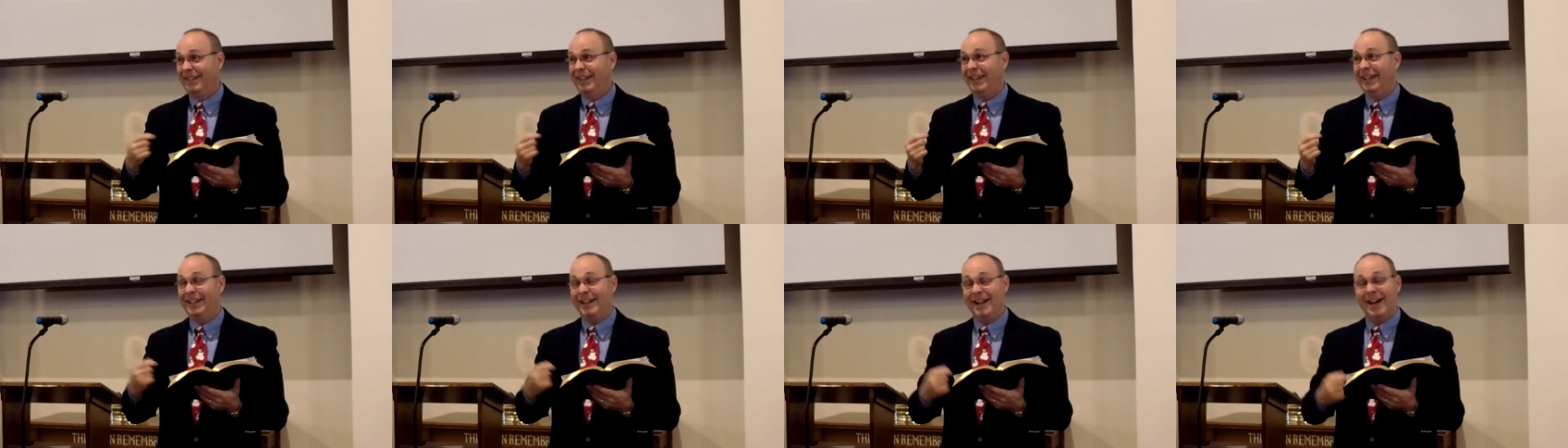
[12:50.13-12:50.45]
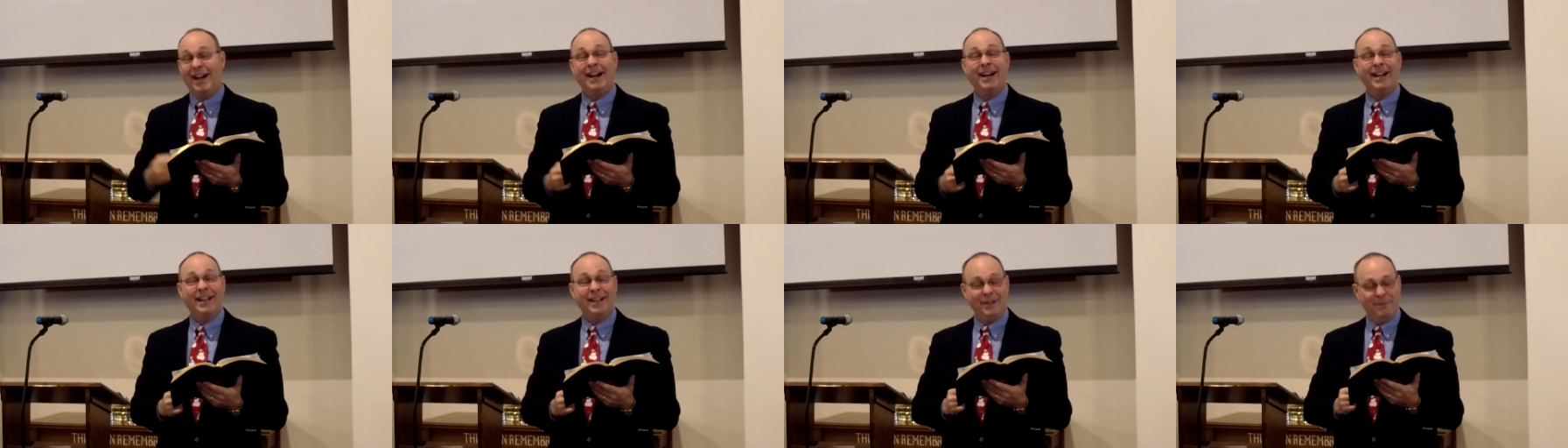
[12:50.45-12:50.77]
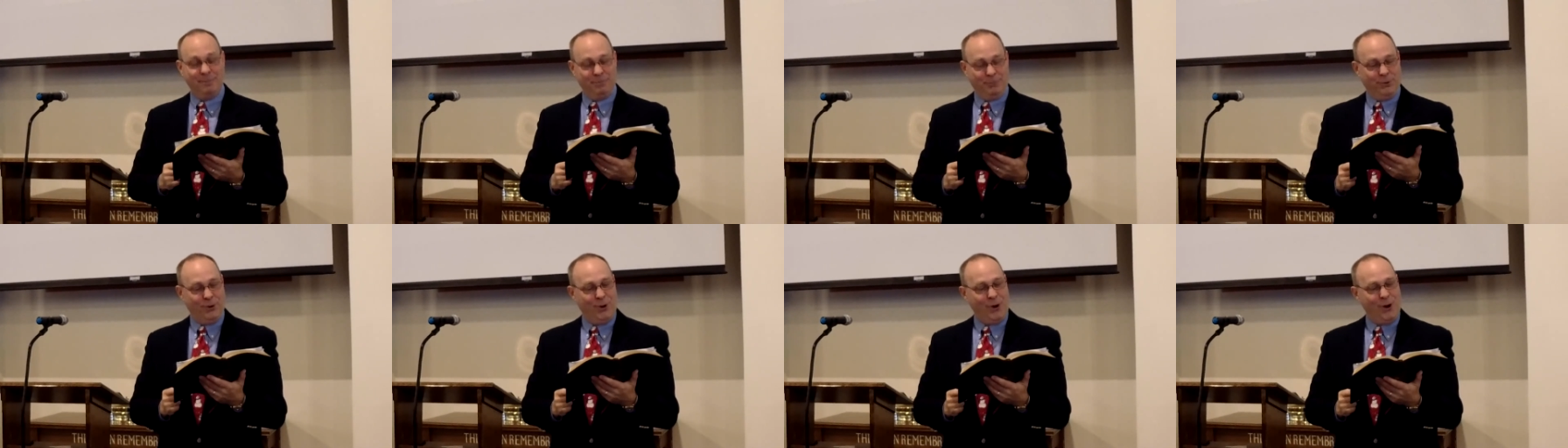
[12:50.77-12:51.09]
and I
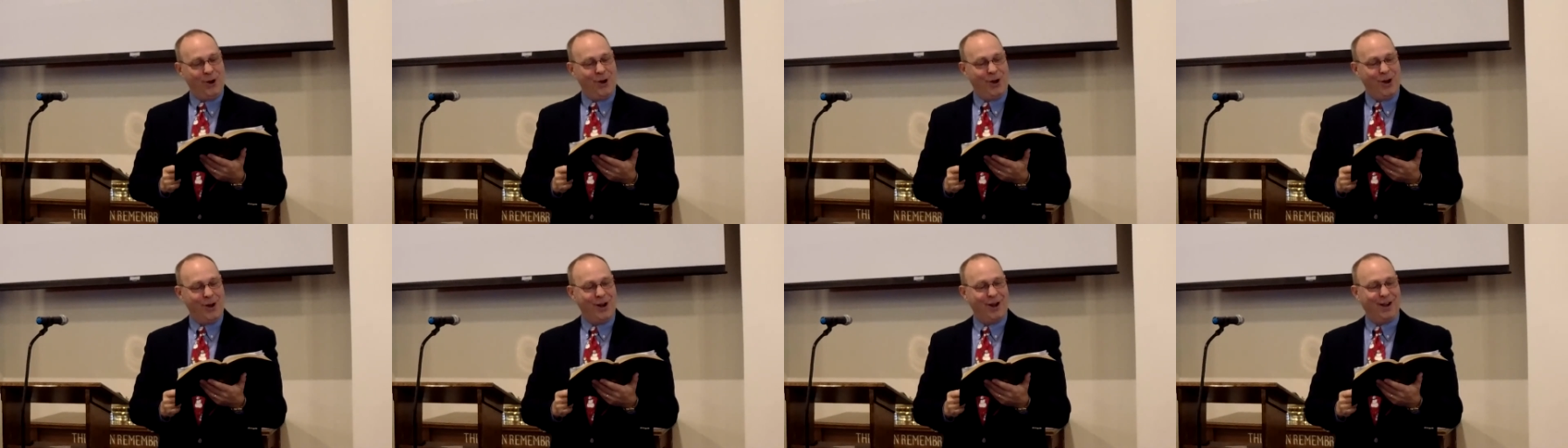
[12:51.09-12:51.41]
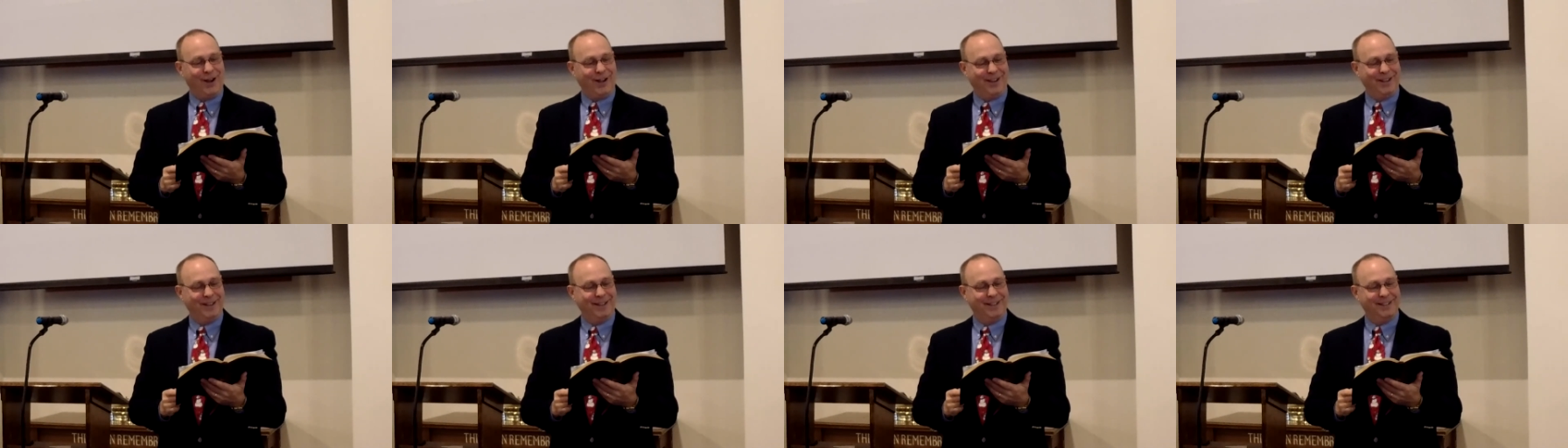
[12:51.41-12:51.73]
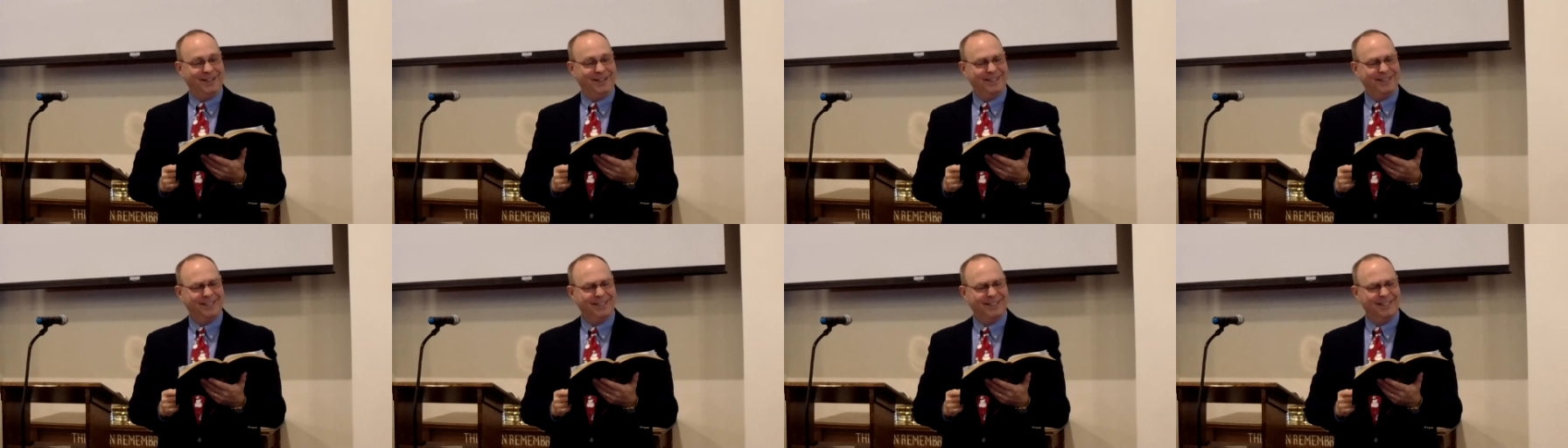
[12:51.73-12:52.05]
am wrong.
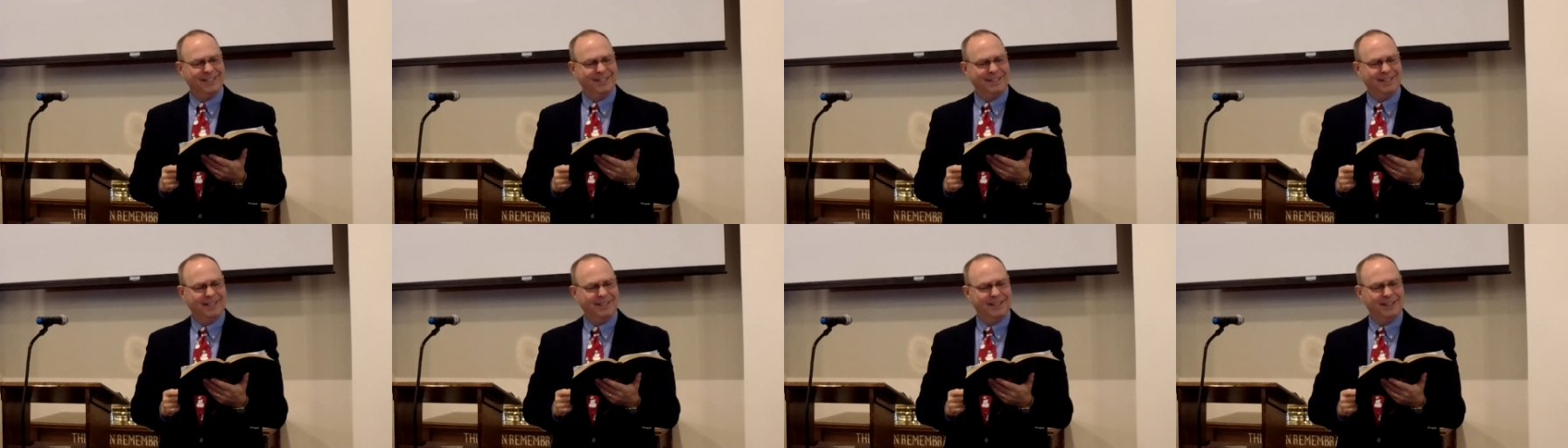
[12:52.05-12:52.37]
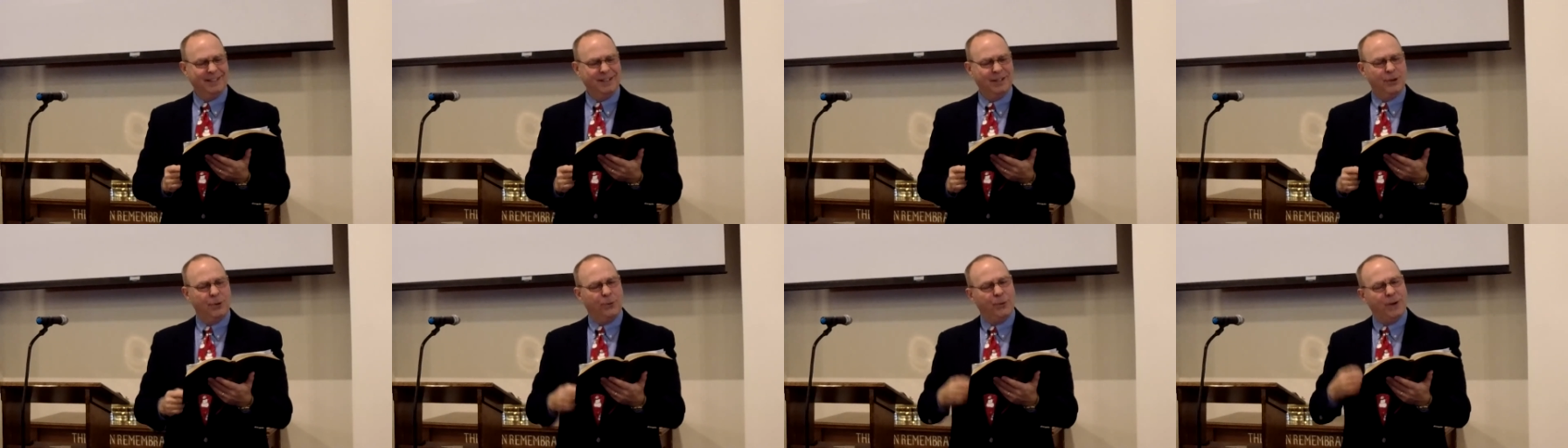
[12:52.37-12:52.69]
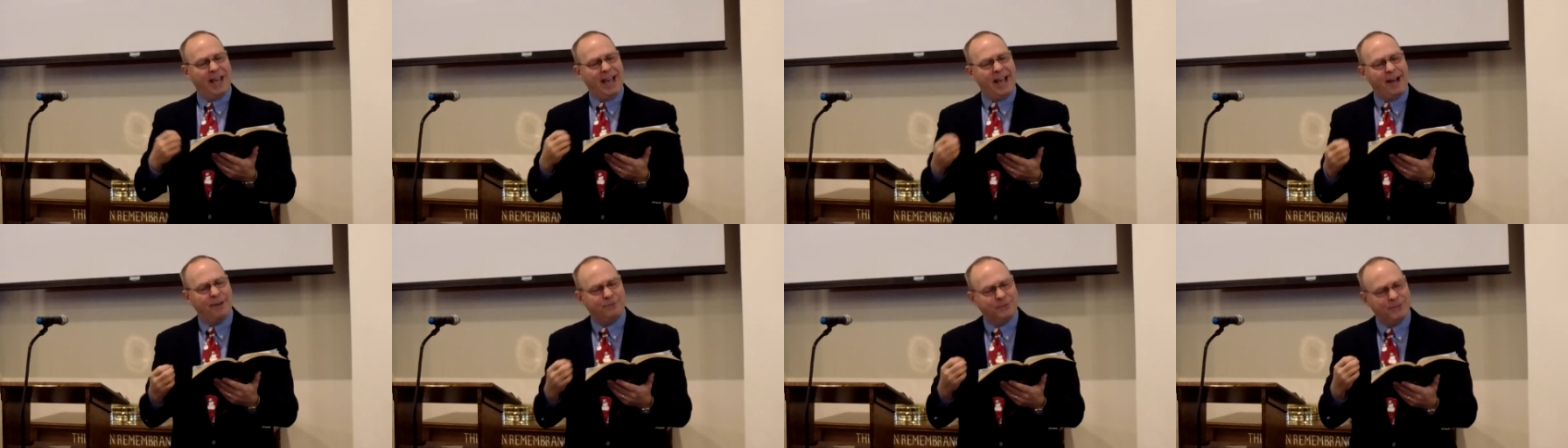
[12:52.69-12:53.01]

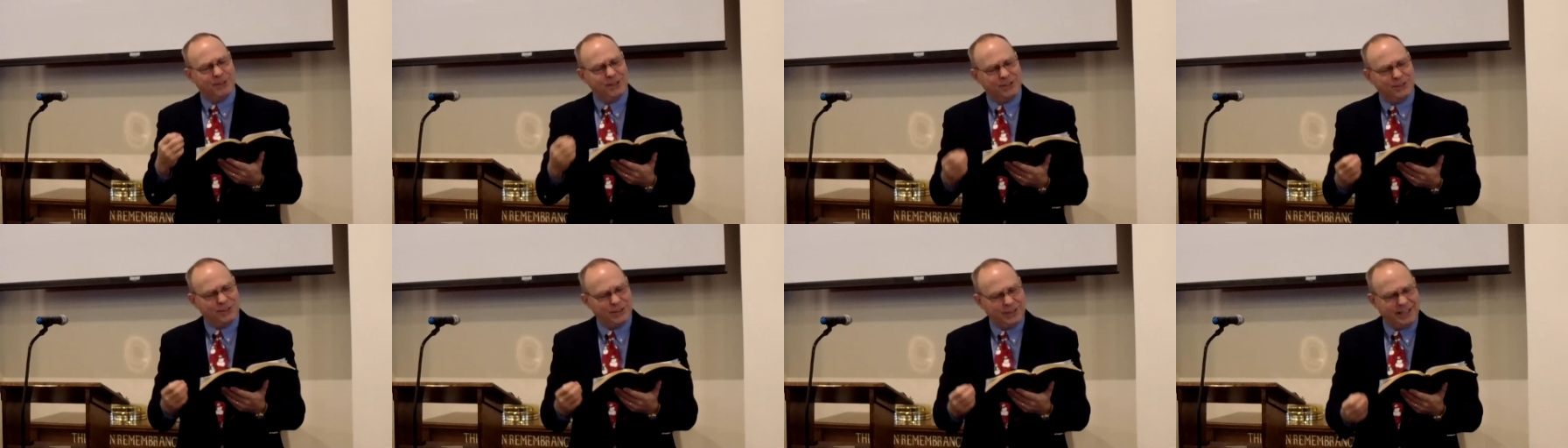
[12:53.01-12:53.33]
We have to